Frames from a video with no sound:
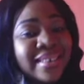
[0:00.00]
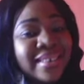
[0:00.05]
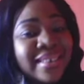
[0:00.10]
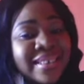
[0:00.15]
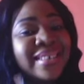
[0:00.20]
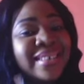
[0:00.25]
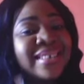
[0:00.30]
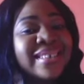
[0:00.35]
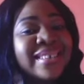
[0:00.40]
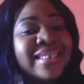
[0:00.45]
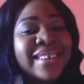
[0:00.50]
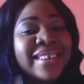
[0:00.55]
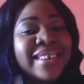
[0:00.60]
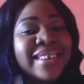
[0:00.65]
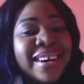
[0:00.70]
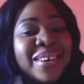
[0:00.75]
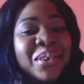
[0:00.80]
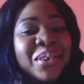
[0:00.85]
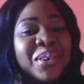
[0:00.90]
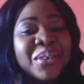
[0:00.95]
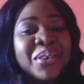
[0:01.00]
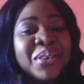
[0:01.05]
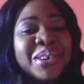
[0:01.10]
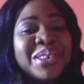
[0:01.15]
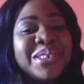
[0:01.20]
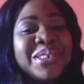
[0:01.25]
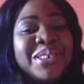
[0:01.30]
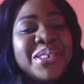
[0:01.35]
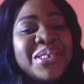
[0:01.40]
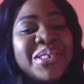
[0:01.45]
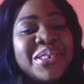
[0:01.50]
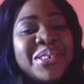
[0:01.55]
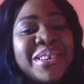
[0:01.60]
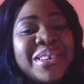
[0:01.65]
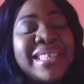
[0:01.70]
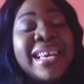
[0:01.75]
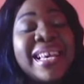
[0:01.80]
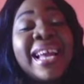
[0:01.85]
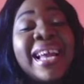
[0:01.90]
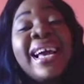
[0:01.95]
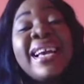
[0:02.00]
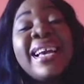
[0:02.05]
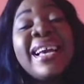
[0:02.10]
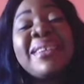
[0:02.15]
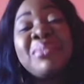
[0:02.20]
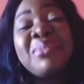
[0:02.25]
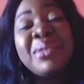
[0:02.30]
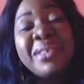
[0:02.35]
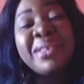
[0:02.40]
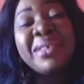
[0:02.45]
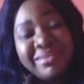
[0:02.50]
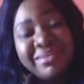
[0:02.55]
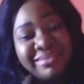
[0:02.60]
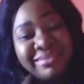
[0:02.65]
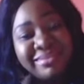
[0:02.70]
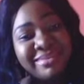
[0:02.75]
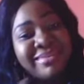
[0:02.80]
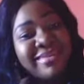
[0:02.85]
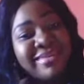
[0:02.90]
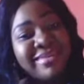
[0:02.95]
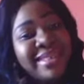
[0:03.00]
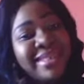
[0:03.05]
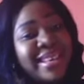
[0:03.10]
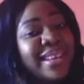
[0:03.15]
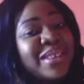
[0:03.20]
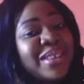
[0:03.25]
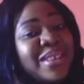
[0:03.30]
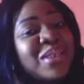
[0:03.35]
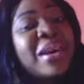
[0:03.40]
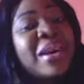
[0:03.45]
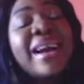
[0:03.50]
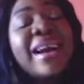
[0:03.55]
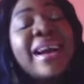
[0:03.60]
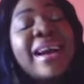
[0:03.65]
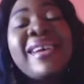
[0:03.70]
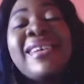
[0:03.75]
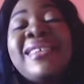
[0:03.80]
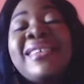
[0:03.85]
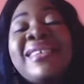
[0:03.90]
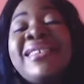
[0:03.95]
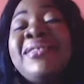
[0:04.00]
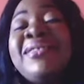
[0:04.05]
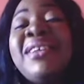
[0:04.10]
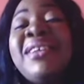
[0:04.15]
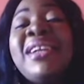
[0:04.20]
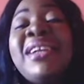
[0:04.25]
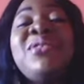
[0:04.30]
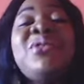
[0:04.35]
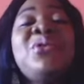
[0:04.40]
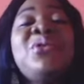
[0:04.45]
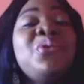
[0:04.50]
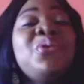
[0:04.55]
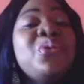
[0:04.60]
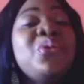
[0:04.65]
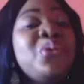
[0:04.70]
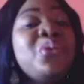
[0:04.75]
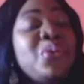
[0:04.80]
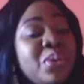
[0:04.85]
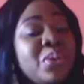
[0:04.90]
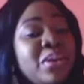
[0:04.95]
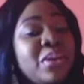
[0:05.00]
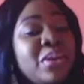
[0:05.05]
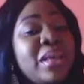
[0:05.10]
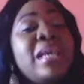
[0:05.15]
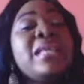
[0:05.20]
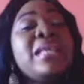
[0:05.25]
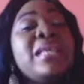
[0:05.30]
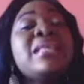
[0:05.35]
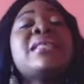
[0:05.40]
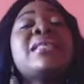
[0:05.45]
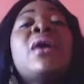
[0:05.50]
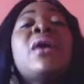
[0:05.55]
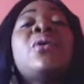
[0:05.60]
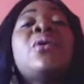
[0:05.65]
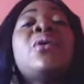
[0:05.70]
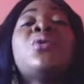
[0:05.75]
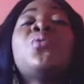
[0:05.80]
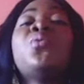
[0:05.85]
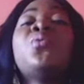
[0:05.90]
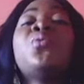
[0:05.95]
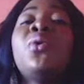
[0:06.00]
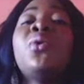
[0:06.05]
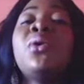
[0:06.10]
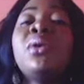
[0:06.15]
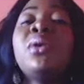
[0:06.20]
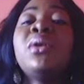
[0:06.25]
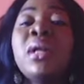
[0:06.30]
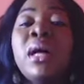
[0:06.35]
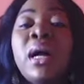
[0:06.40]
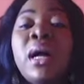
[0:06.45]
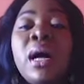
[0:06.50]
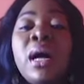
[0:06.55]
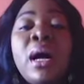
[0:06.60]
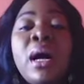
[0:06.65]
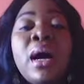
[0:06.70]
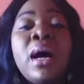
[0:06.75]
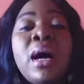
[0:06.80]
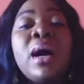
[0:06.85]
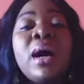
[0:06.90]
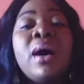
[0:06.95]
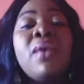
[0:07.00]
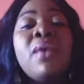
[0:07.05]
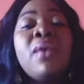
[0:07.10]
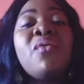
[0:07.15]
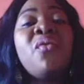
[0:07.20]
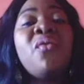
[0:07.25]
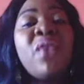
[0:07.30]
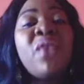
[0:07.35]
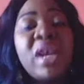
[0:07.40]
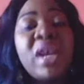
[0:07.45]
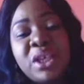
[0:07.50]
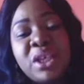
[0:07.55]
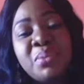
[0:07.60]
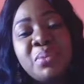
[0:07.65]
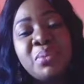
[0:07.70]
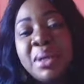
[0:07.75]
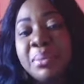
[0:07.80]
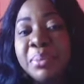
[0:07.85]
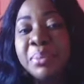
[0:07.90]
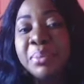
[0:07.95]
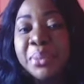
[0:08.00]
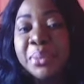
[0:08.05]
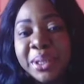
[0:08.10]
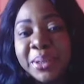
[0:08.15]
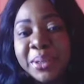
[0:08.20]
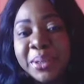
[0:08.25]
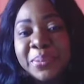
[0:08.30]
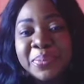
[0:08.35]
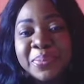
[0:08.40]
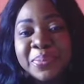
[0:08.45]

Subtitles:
Indeed, a jack of all trades. I like money. So I generally do things that will fetch me money.